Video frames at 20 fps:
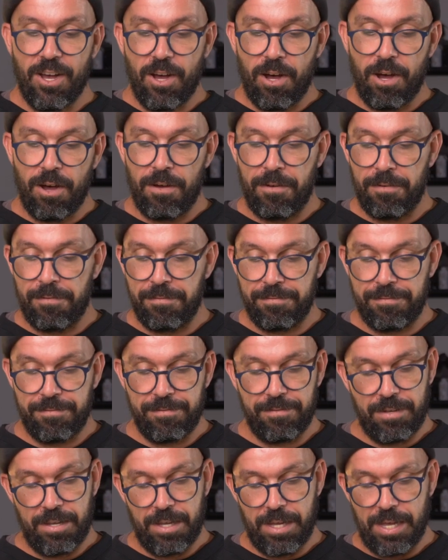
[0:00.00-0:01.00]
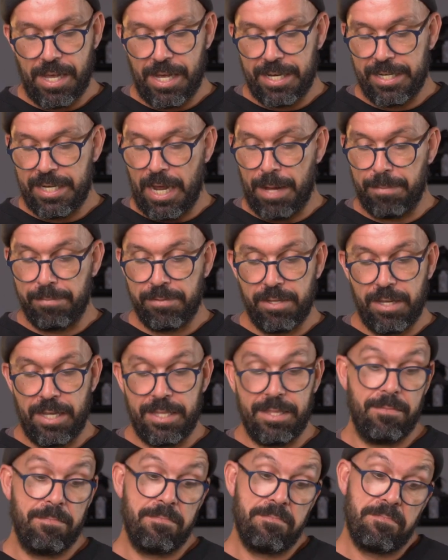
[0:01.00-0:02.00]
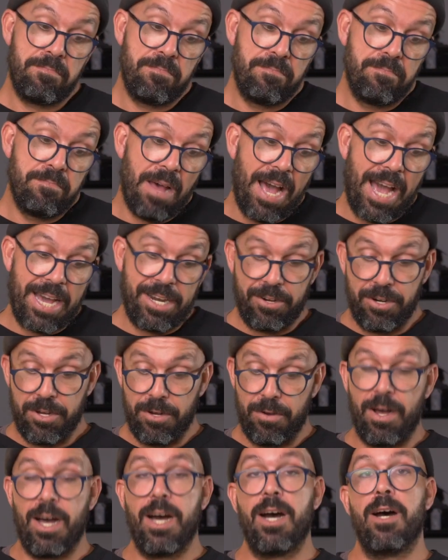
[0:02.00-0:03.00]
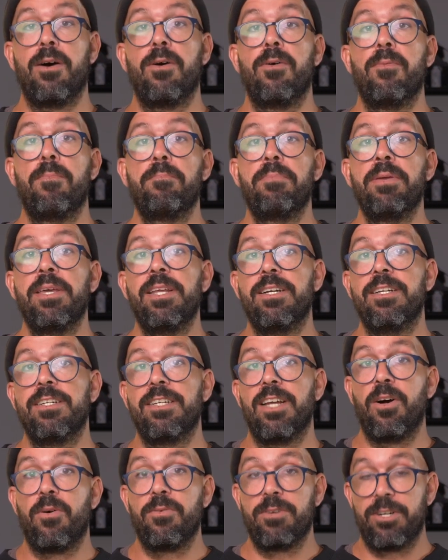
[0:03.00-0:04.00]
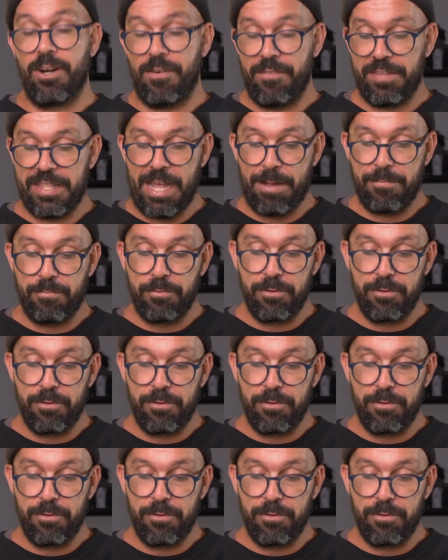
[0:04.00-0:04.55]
of Adapt, and I don't know how Peter, the owner of Adapt,